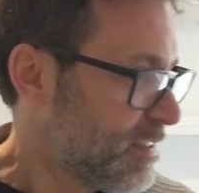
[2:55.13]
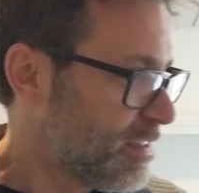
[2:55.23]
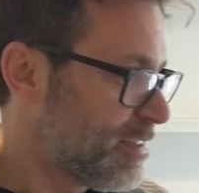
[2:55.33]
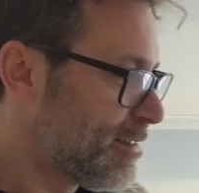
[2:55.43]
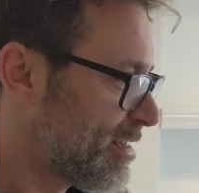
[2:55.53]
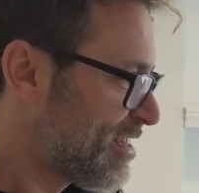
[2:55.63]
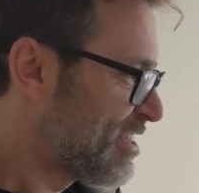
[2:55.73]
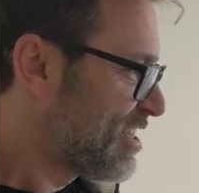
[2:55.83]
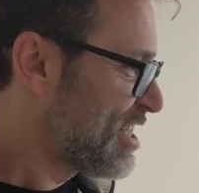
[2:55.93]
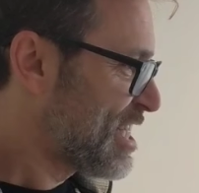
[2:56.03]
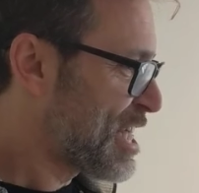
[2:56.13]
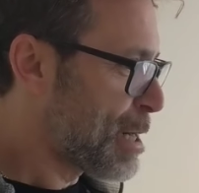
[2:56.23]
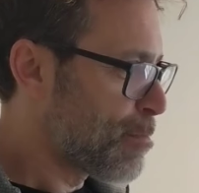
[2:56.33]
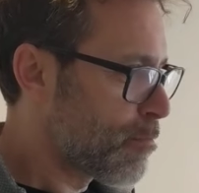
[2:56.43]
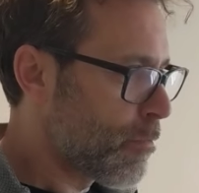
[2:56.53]
Yeah. All right. So what do we want
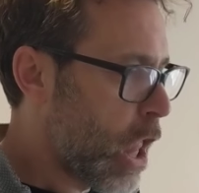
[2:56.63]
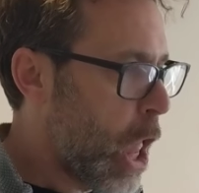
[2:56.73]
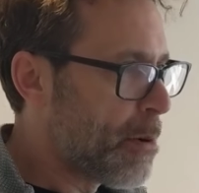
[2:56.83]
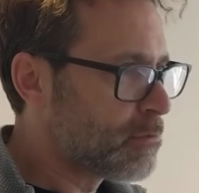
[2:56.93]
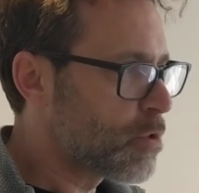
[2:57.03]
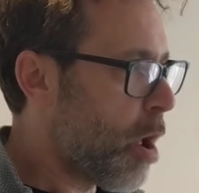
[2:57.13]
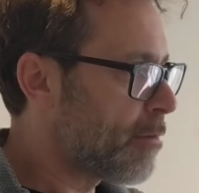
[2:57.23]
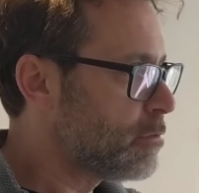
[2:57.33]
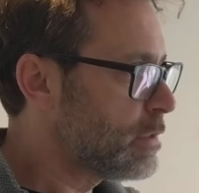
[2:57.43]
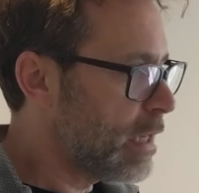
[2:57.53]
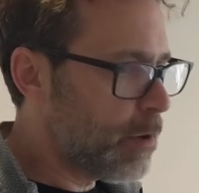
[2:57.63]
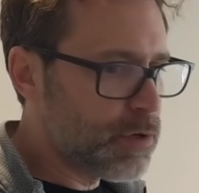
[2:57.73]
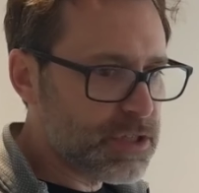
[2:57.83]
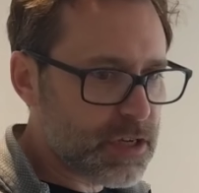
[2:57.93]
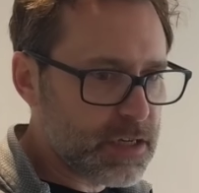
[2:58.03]
to do now? Are we gonna head back? Yeah,
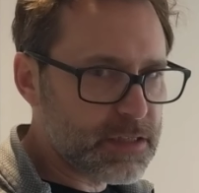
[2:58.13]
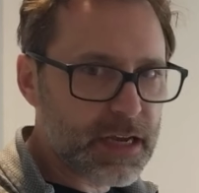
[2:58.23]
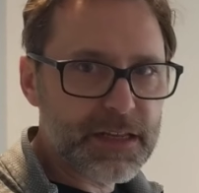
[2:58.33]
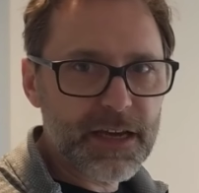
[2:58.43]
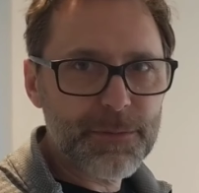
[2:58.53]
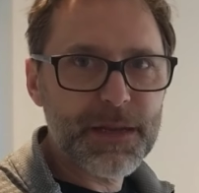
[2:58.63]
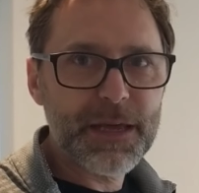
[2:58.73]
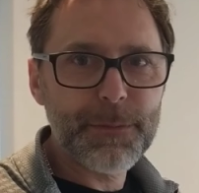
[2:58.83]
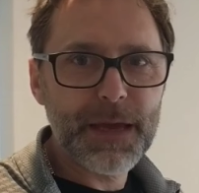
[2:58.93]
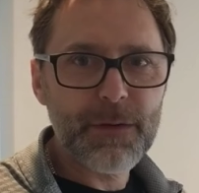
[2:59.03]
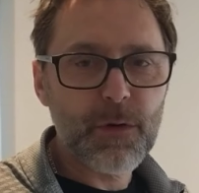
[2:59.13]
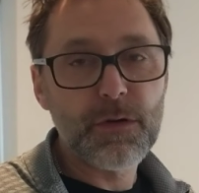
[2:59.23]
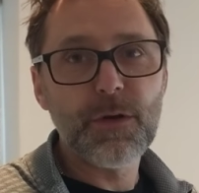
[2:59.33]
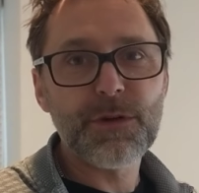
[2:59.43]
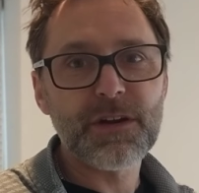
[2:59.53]
we're just gonna tidy up and head back. Well,
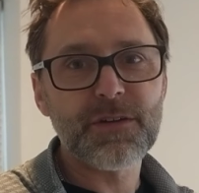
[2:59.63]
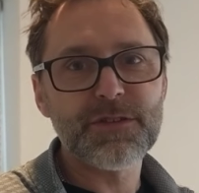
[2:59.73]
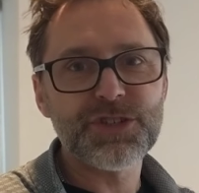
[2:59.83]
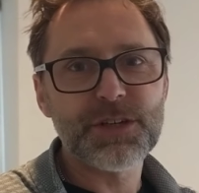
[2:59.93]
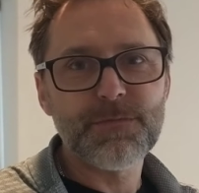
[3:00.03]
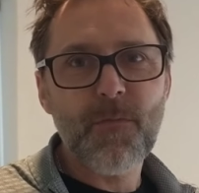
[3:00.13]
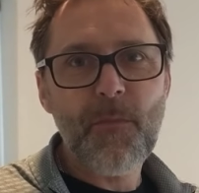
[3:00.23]
no, we're gonna go to the gym.